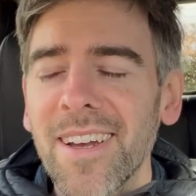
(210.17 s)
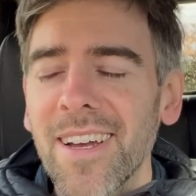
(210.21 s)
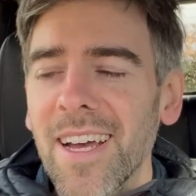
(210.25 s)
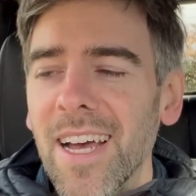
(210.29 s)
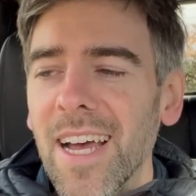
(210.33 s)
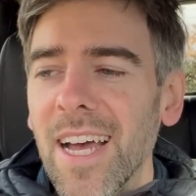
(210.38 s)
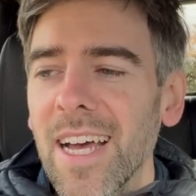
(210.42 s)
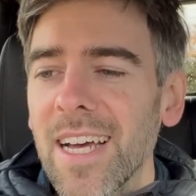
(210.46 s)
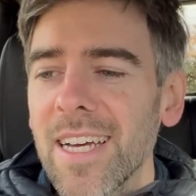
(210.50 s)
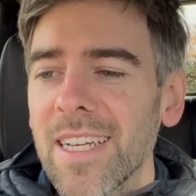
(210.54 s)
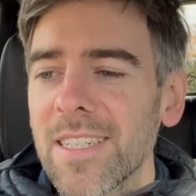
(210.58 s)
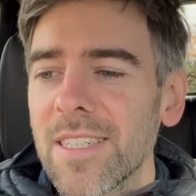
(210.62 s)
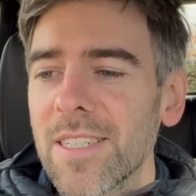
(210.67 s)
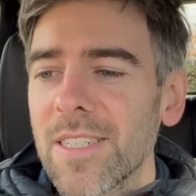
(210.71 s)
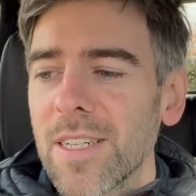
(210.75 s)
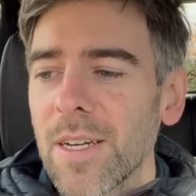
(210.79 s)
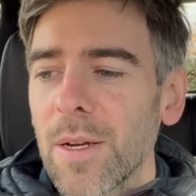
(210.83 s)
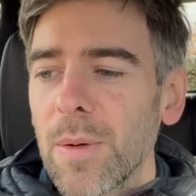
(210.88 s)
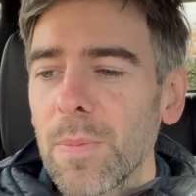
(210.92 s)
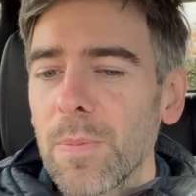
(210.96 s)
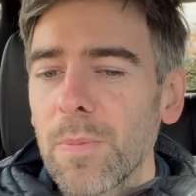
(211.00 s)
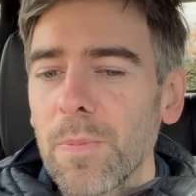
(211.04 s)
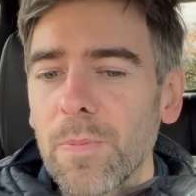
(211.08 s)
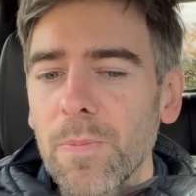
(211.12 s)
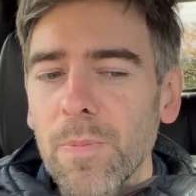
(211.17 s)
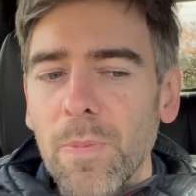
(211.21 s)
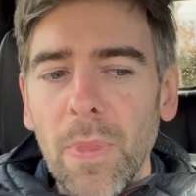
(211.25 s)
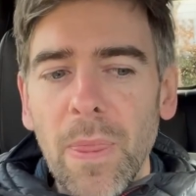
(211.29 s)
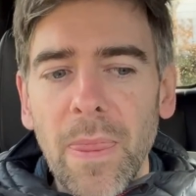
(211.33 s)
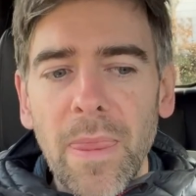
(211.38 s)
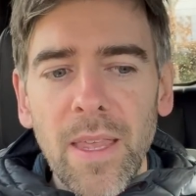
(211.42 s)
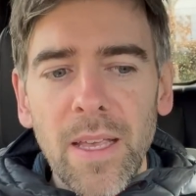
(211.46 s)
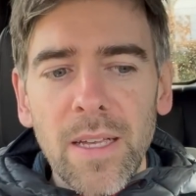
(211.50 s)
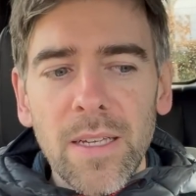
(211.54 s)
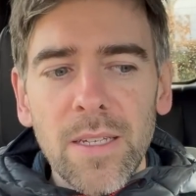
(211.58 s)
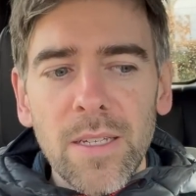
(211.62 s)
And
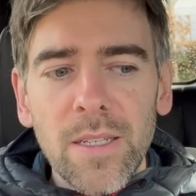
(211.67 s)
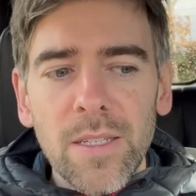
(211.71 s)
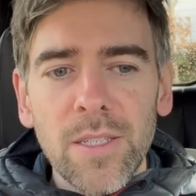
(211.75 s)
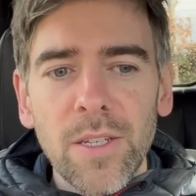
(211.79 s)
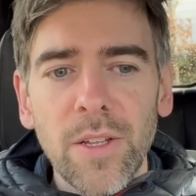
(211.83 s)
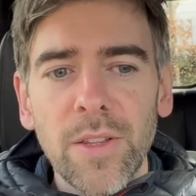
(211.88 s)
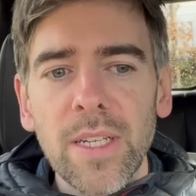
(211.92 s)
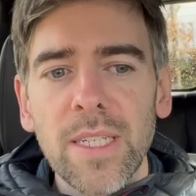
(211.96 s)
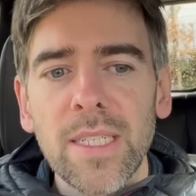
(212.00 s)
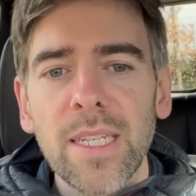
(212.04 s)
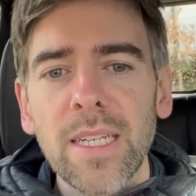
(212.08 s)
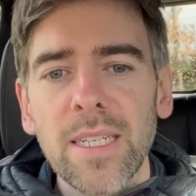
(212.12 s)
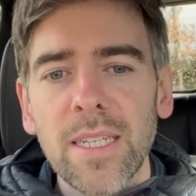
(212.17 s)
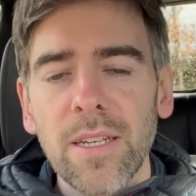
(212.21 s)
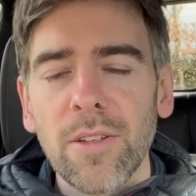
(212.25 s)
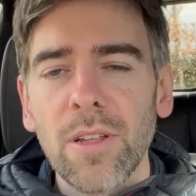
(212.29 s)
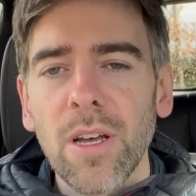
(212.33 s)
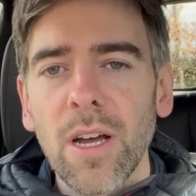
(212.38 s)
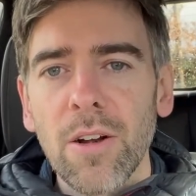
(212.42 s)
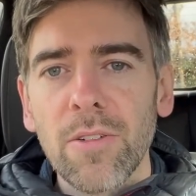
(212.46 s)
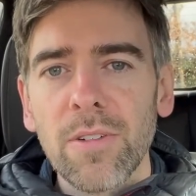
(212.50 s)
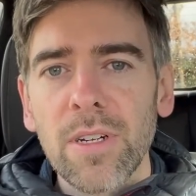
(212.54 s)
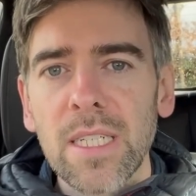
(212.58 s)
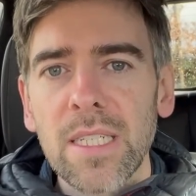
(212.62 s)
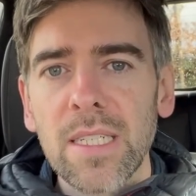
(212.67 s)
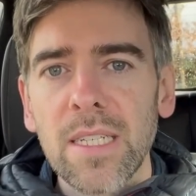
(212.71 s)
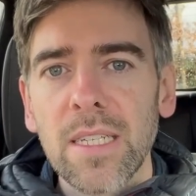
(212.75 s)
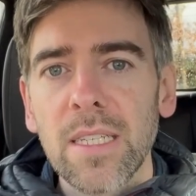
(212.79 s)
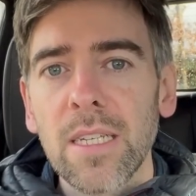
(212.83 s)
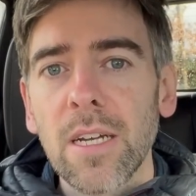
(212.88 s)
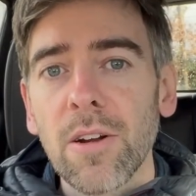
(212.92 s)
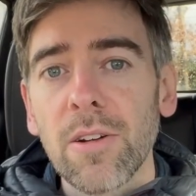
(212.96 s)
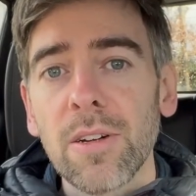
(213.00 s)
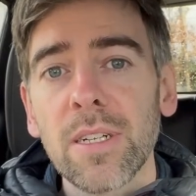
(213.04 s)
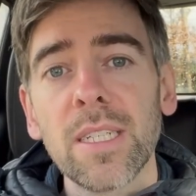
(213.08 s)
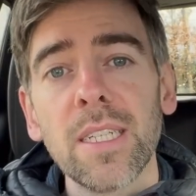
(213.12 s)
so they sent out RAC,
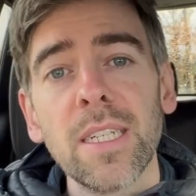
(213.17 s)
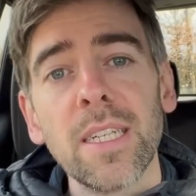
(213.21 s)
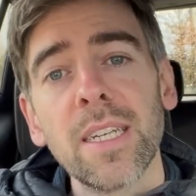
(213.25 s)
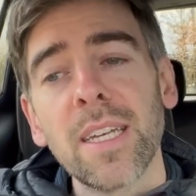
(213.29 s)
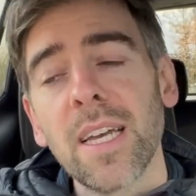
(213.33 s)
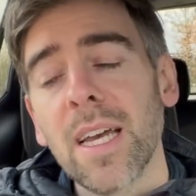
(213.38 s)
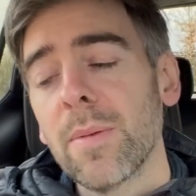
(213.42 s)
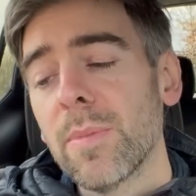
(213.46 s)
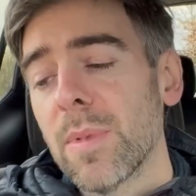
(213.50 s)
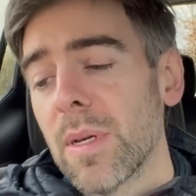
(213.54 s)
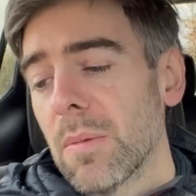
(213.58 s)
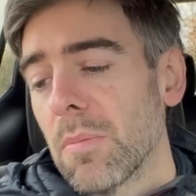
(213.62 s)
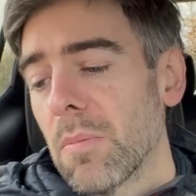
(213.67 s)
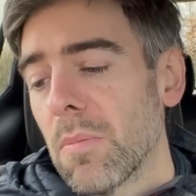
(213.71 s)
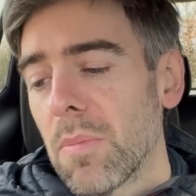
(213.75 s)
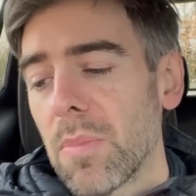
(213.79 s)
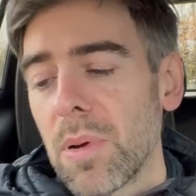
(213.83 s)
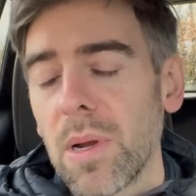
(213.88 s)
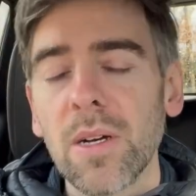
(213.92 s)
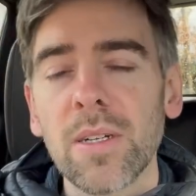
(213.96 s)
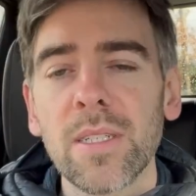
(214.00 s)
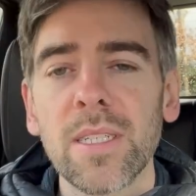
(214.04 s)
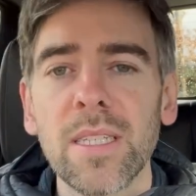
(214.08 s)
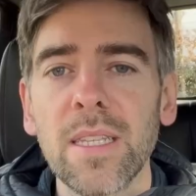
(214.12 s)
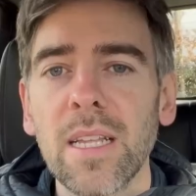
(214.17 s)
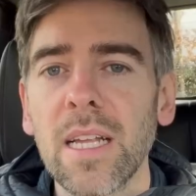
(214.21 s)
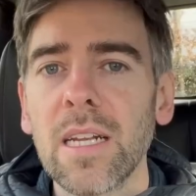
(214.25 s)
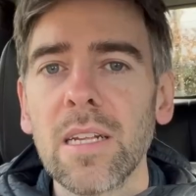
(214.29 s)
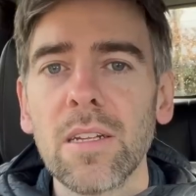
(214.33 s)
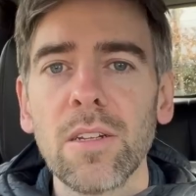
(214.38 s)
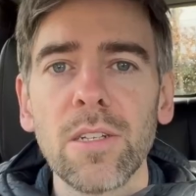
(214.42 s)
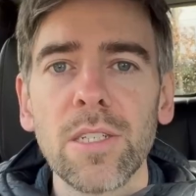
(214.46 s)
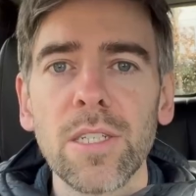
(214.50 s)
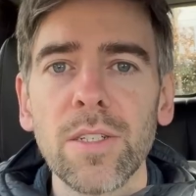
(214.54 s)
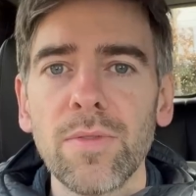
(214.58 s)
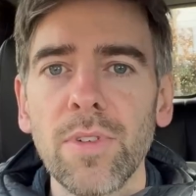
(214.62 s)
the RAC came in, plugged in their
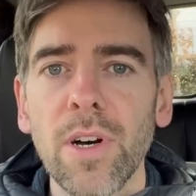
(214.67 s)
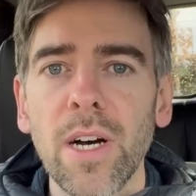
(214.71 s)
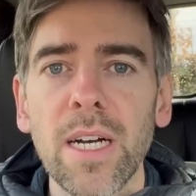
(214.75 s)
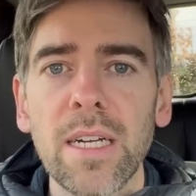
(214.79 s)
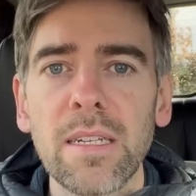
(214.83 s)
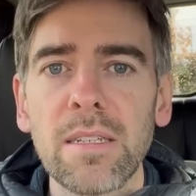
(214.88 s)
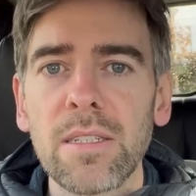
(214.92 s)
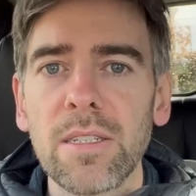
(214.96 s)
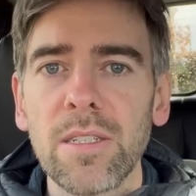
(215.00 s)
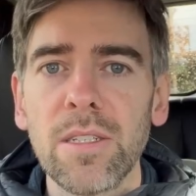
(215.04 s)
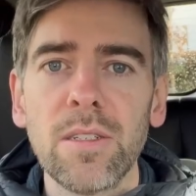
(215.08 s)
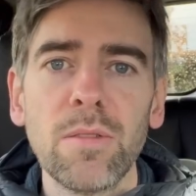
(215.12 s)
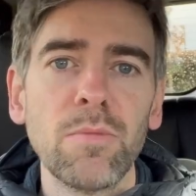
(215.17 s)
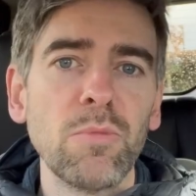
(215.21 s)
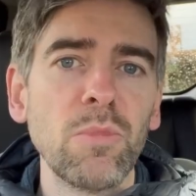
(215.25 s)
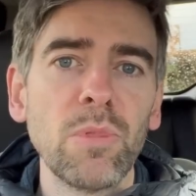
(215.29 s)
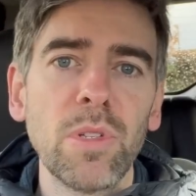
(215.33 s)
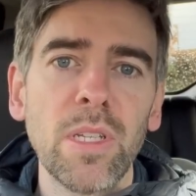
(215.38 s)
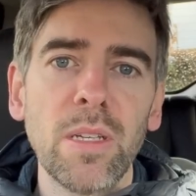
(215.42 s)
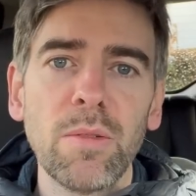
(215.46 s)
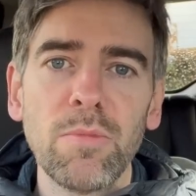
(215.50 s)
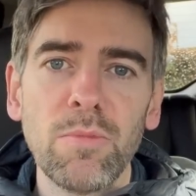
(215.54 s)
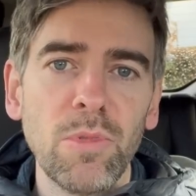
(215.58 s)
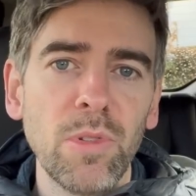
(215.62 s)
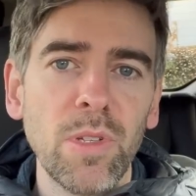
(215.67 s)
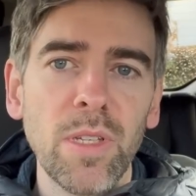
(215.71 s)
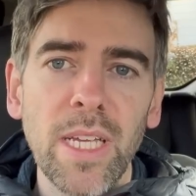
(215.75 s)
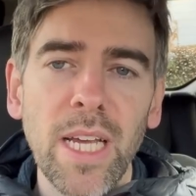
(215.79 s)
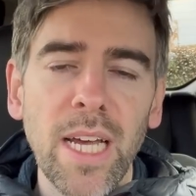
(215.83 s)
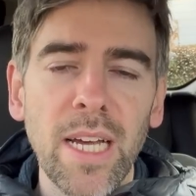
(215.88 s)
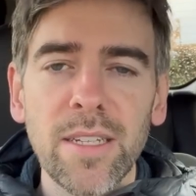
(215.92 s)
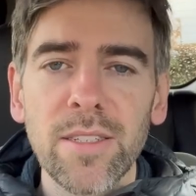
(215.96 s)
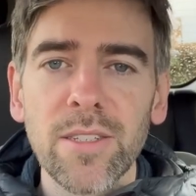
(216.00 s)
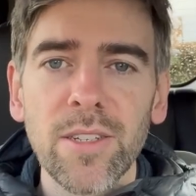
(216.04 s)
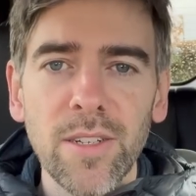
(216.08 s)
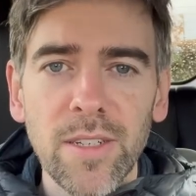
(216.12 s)
little device, and
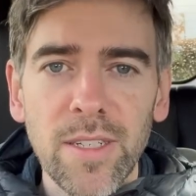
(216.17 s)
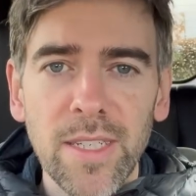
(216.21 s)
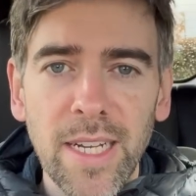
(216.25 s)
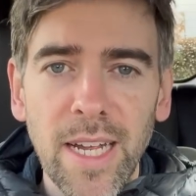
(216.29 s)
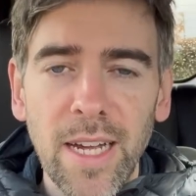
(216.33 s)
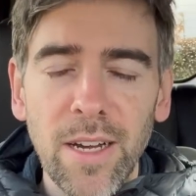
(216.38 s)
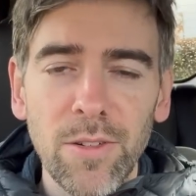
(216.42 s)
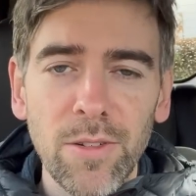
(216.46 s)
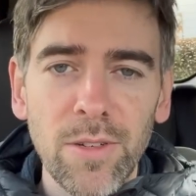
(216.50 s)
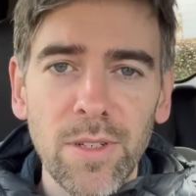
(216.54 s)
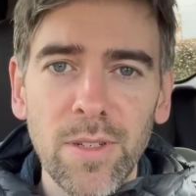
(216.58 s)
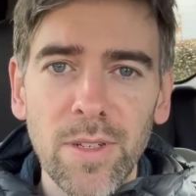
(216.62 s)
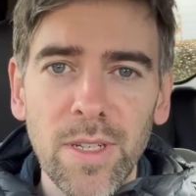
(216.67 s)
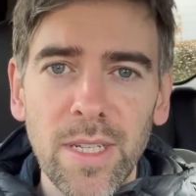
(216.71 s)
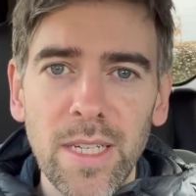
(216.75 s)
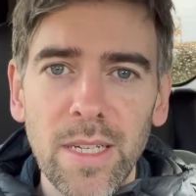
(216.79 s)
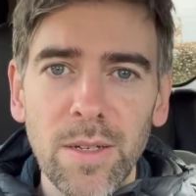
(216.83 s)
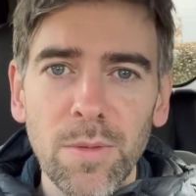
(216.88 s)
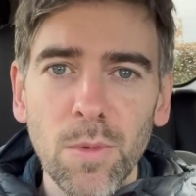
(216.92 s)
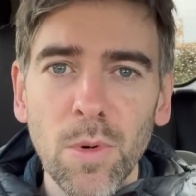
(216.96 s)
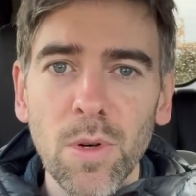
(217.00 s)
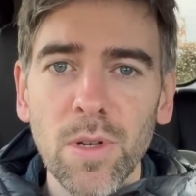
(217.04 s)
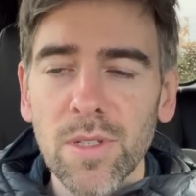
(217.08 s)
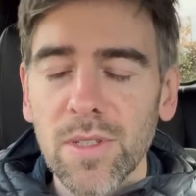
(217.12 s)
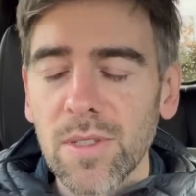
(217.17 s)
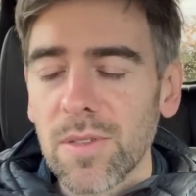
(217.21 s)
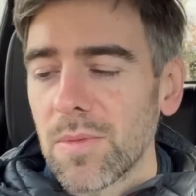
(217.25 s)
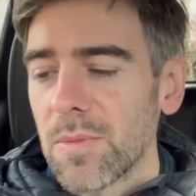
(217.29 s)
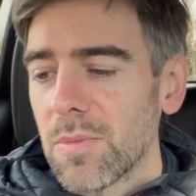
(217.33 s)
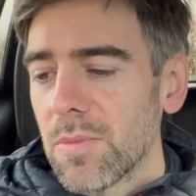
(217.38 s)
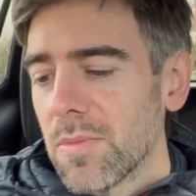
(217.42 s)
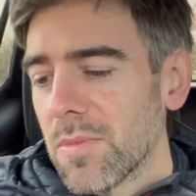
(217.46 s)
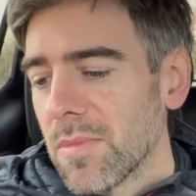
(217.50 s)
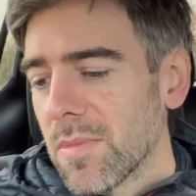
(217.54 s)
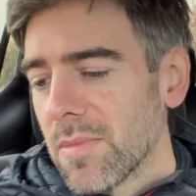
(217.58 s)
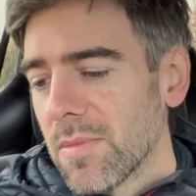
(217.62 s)
yeah, it turns out it was,
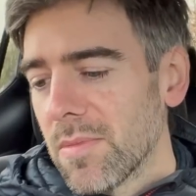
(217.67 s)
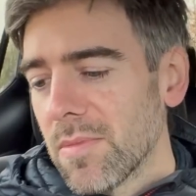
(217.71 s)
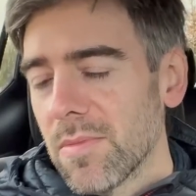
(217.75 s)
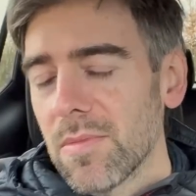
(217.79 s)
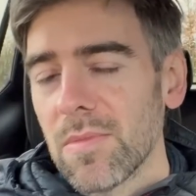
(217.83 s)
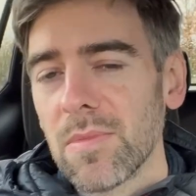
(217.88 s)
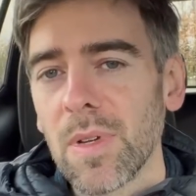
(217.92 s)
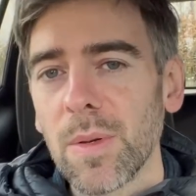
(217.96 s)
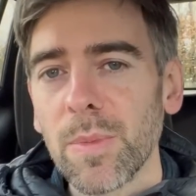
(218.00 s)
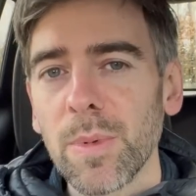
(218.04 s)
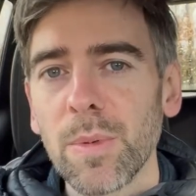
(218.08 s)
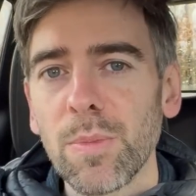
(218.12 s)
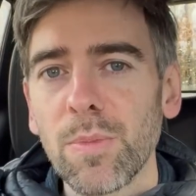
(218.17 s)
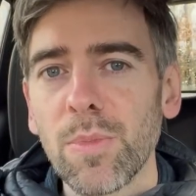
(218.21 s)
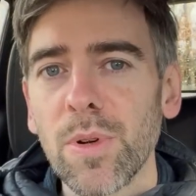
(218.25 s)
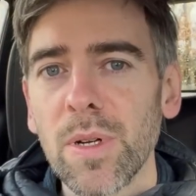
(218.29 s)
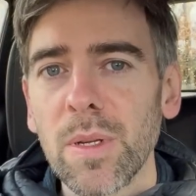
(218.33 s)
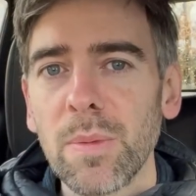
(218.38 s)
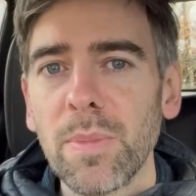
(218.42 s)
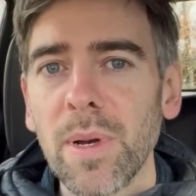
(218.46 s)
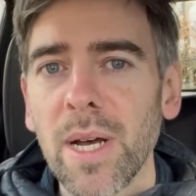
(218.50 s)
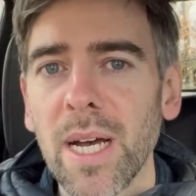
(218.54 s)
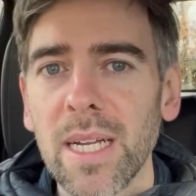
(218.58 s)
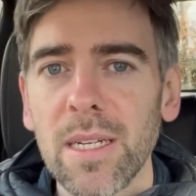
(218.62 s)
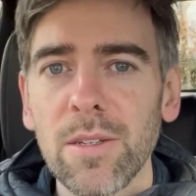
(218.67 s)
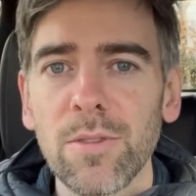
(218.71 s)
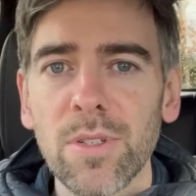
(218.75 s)
I mean, pretty bad.